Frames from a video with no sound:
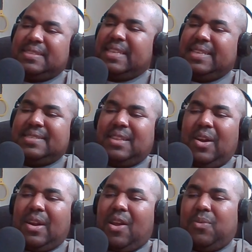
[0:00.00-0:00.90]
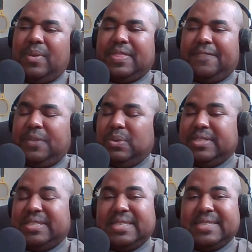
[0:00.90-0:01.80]
They start off with the
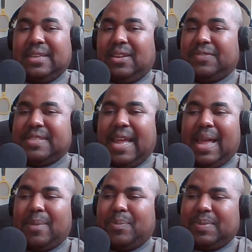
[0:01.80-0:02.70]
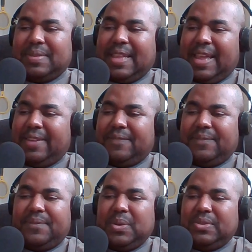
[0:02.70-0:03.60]
foolishness off top, like
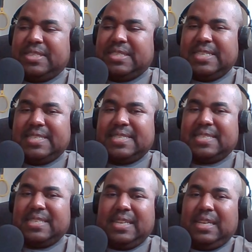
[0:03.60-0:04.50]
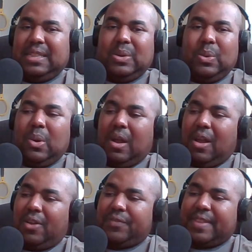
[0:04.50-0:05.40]
foolishness galore
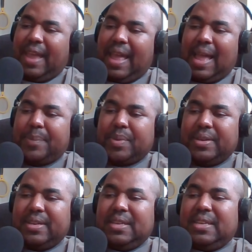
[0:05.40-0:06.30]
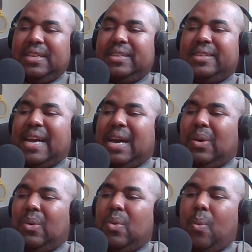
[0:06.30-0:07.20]
off top. You got
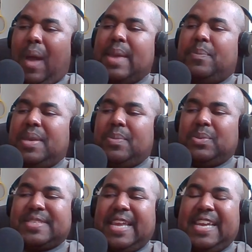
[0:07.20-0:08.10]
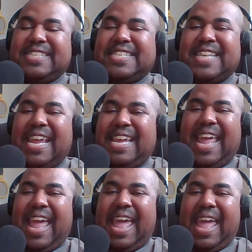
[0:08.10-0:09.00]
old white people singing "Shake
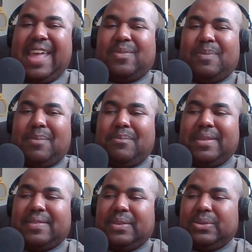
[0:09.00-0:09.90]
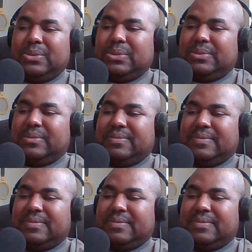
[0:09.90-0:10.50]
Your Ass" by Mystikal,